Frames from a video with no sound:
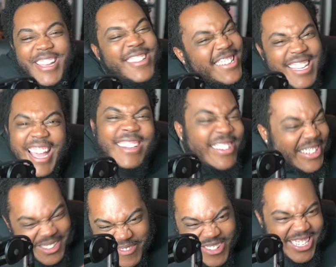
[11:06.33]
You just gotta trust
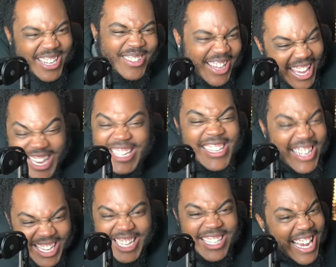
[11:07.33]
the boy Josuke. He's gonna
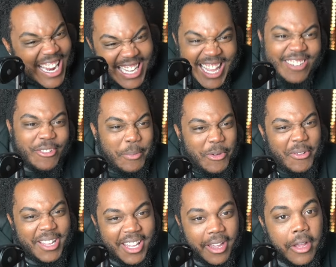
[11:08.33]
get you out of that trouble right there.